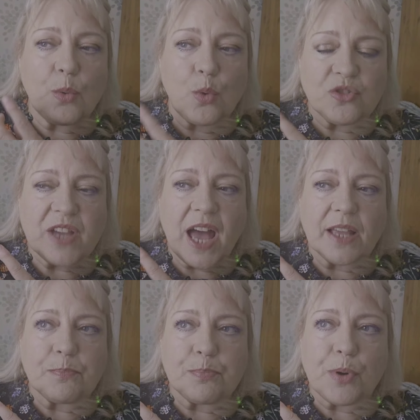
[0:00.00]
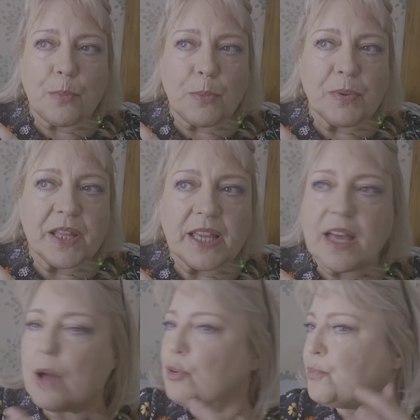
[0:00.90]

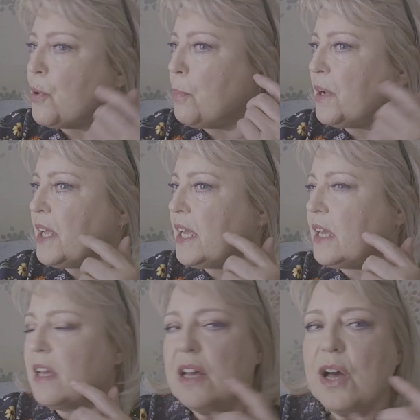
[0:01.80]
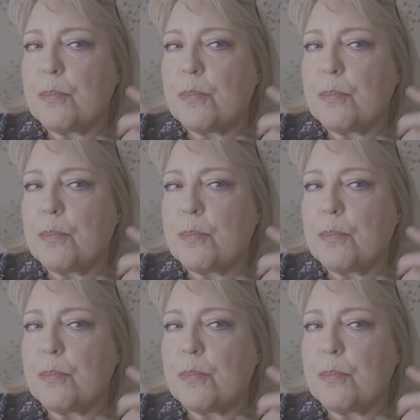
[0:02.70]
would probably